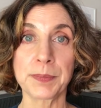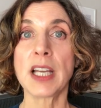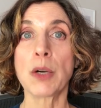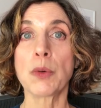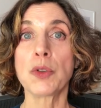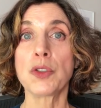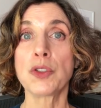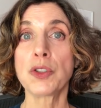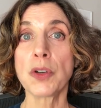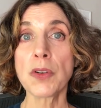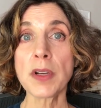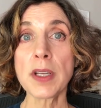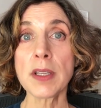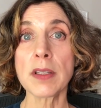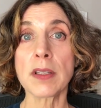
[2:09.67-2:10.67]
Now,
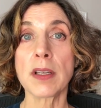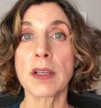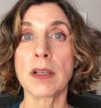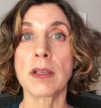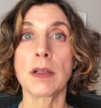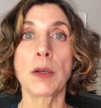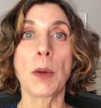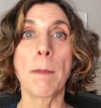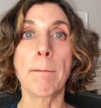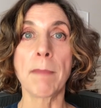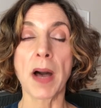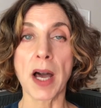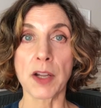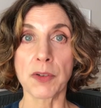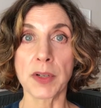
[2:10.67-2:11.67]
during the
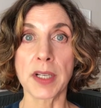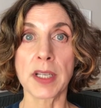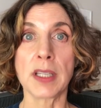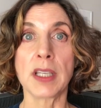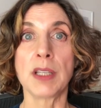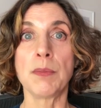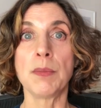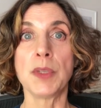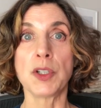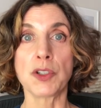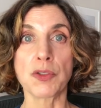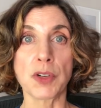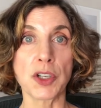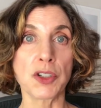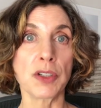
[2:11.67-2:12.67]
monitoring and the
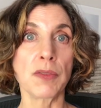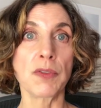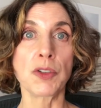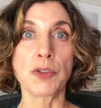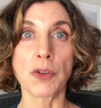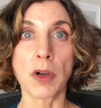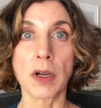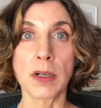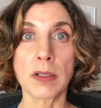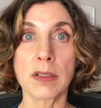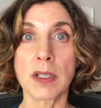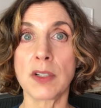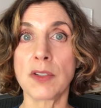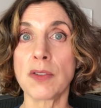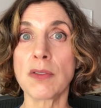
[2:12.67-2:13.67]
administration of the
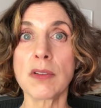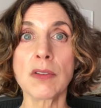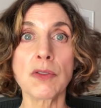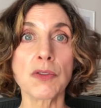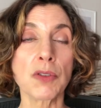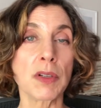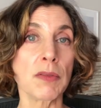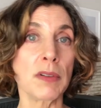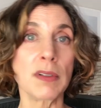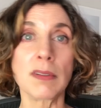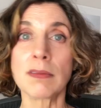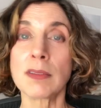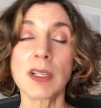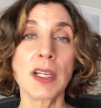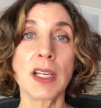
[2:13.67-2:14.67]
drugs and during the retrieval,